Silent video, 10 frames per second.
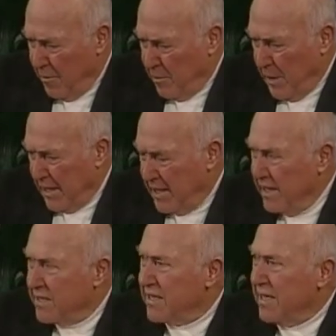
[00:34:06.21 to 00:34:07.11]
But
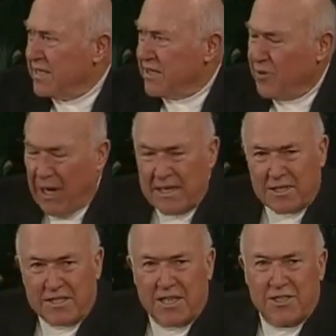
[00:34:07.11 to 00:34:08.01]
he's, he's
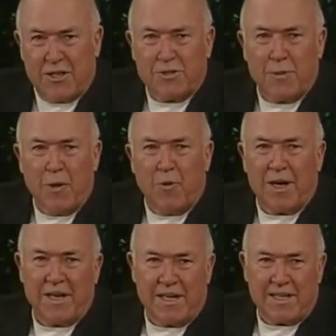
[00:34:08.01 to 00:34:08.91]
gracious. He shows me
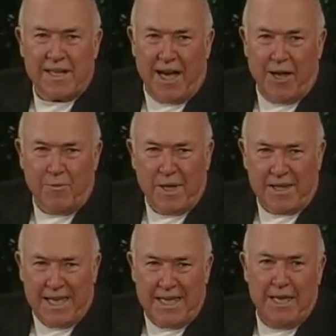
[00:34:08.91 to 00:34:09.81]
one at a time,
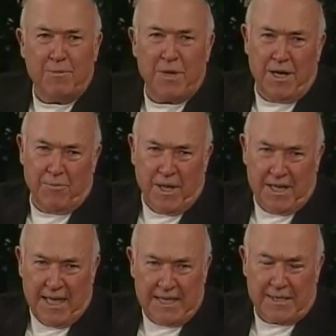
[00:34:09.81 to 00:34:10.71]
but they keep
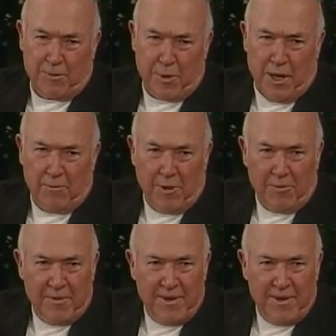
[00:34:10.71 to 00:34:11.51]
coming. That's a problem.